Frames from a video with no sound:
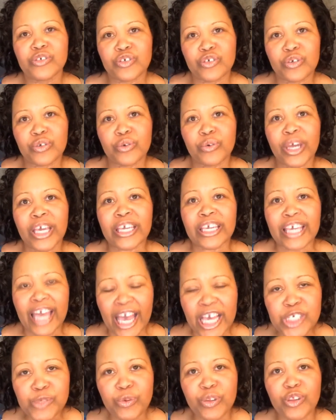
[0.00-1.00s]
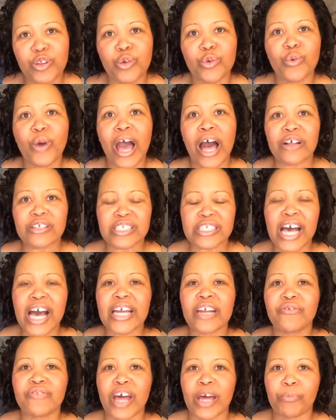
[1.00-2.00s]
to engage with you outside
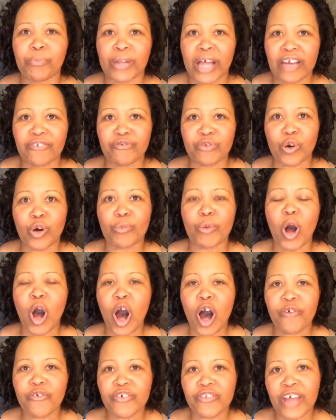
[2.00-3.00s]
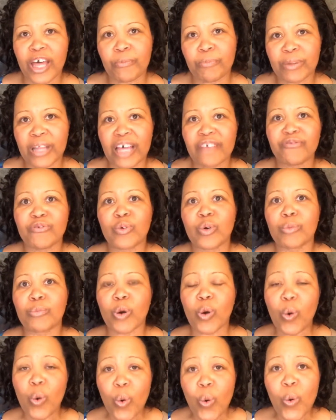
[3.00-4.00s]
outside of that platform, off of that
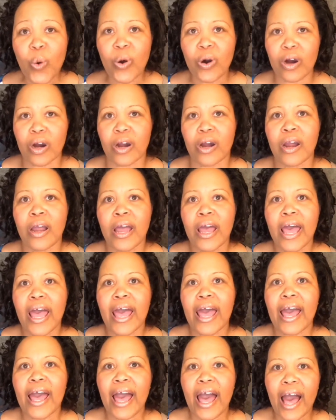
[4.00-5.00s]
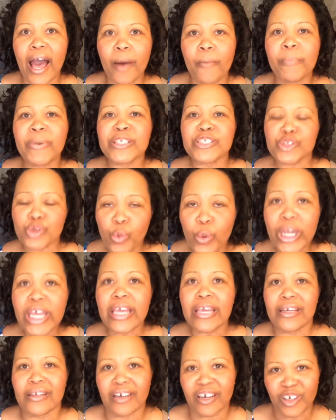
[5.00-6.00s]
platform, or
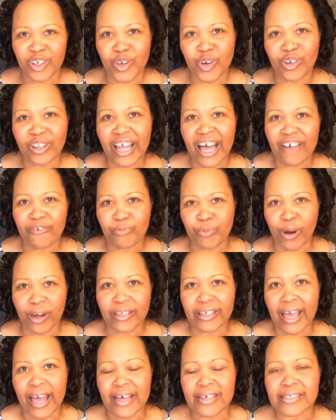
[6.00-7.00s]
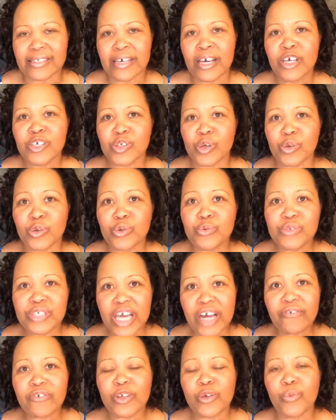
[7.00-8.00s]
between your live broadcasts, So you
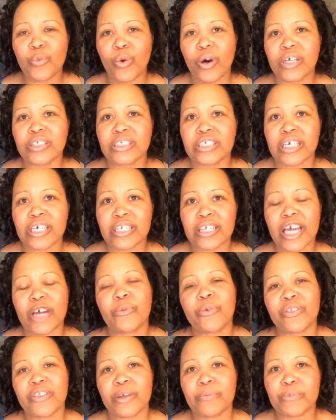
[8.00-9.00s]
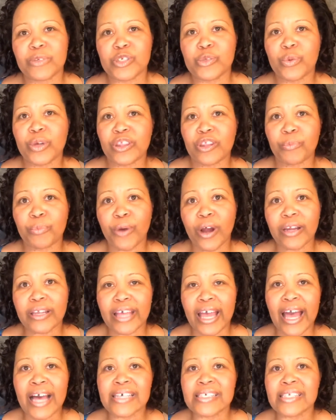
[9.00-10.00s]
definitely want to connect with them between the
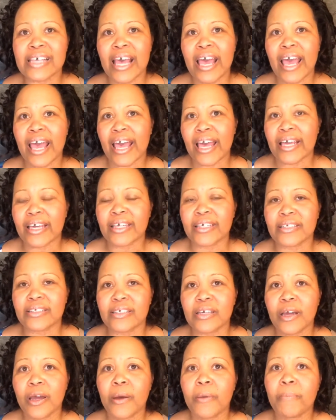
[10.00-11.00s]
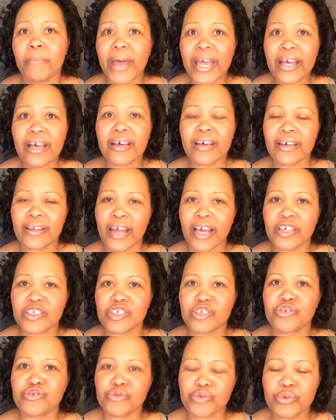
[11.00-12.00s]
broadcasts and make a
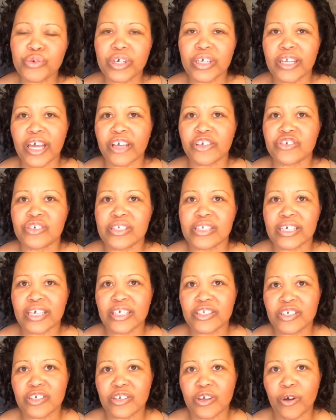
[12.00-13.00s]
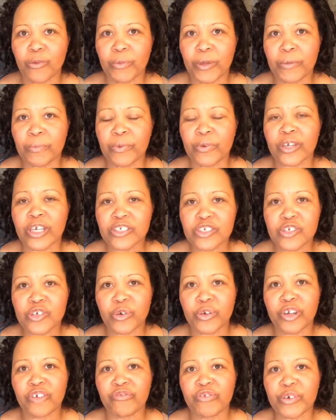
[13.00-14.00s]
connection, true connections and get to know people, get to know
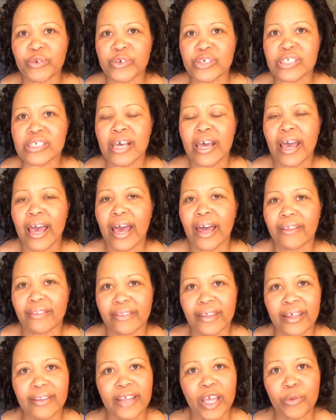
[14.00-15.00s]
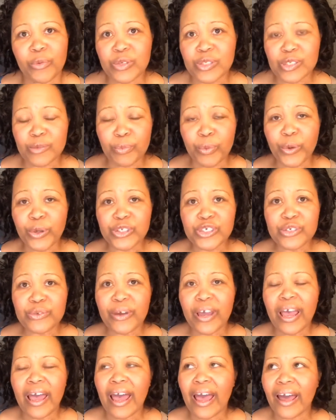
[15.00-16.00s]
your viewers. And then they will support you.
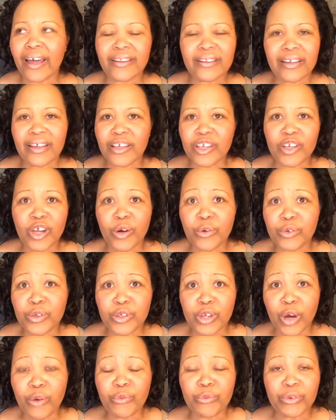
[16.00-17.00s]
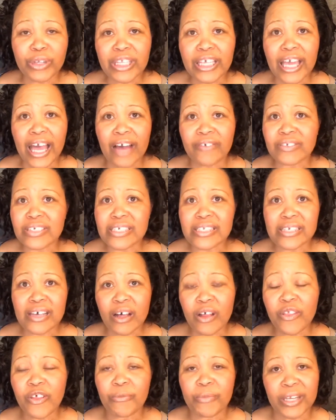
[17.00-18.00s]
And you know, you don't really have to
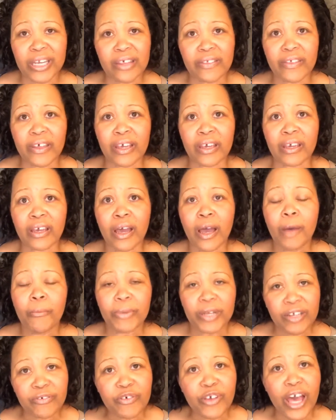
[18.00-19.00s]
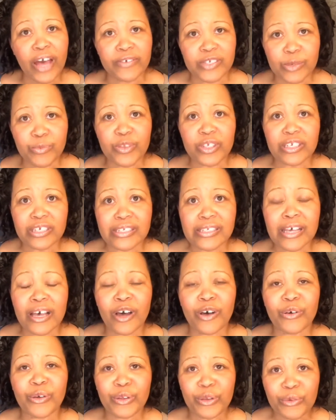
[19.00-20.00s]
sell them anything, but if you have something to
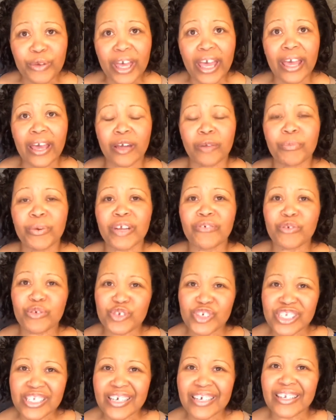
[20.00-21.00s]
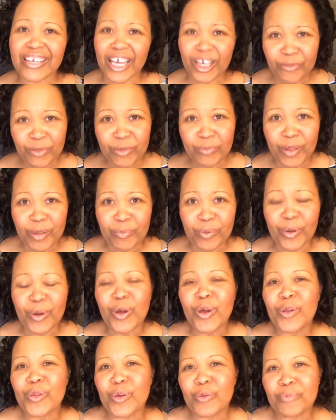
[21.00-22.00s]
sell, you can. But if you just connect with people,
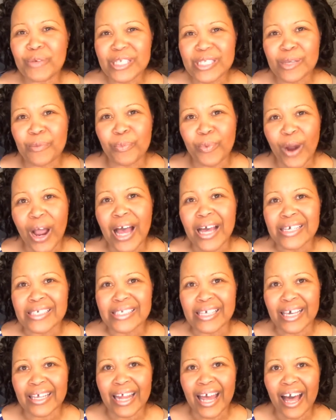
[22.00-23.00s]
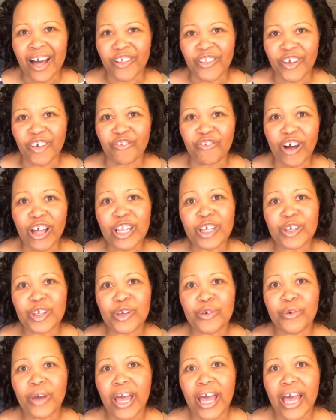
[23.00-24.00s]
you'll be surprised at how they'll follow
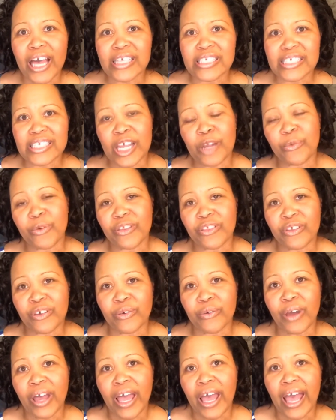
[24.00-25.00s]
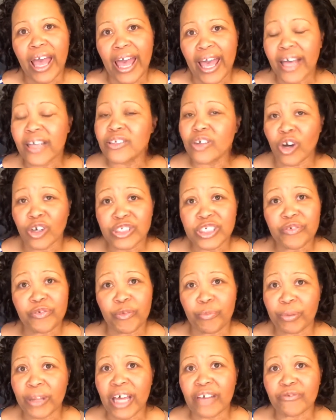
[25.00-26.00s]
you and stay with you and on
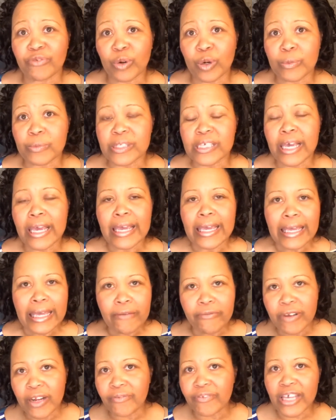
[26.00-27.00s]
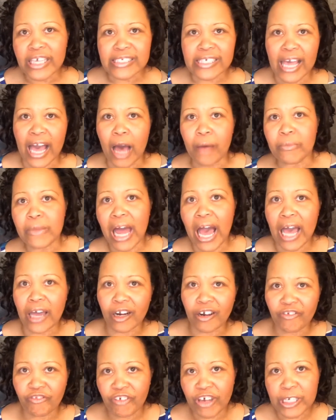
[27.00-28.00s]
different platforms. Even if they say I'm not
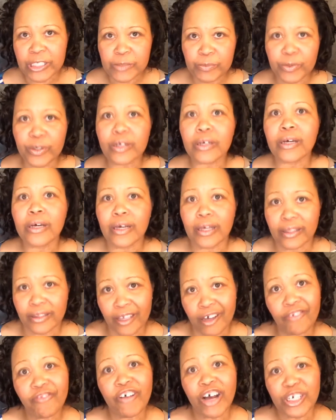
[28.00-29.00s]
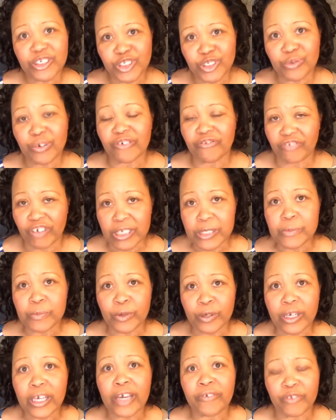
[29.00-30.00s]
on Facebook, they'll find you on
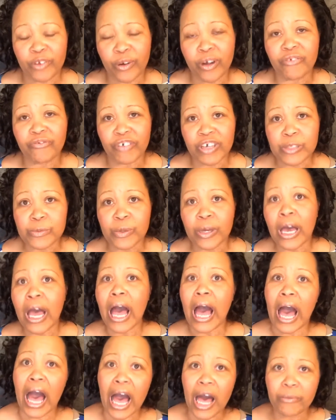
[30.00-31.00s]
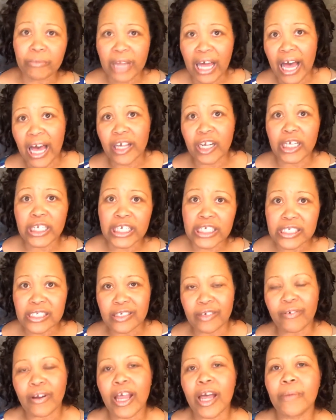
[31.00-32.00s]
Facebook if they're on Facebook. I'm not on
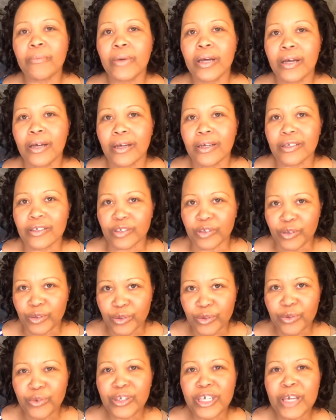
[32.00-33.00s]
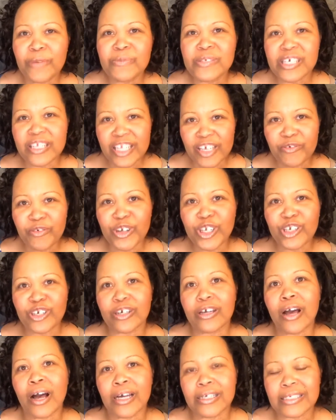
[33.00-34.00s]
Instagram you keep delivering
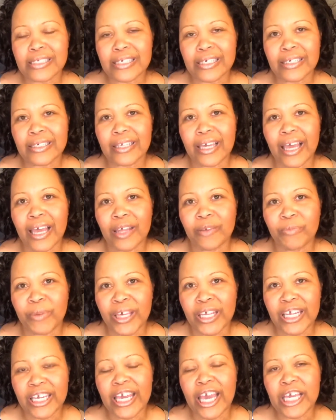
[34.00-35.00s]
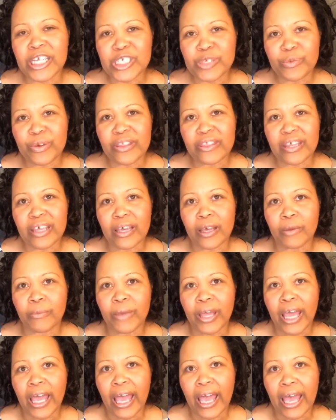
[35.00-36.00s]
good content and being engaging with them
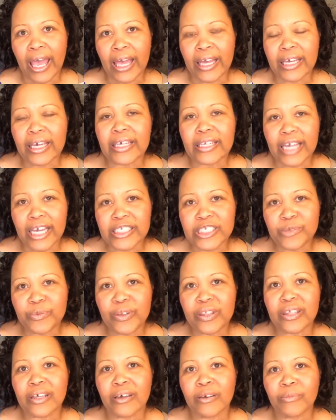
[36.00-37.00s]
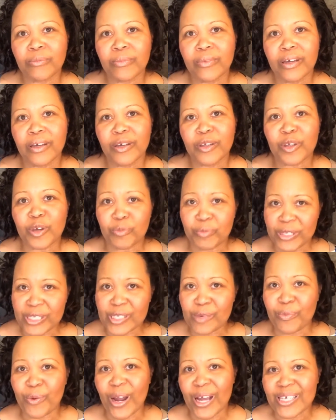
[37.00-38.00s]
and connecting with them, you'll be
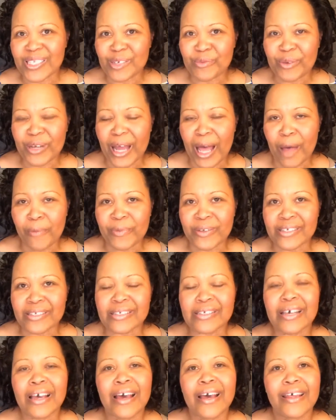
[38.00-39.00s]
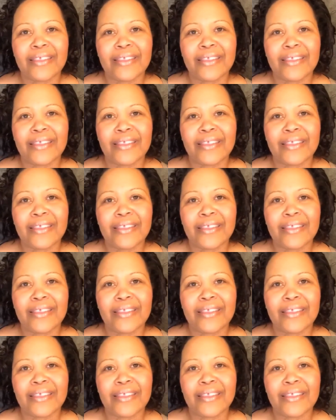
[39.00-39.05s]
surprised at what happens.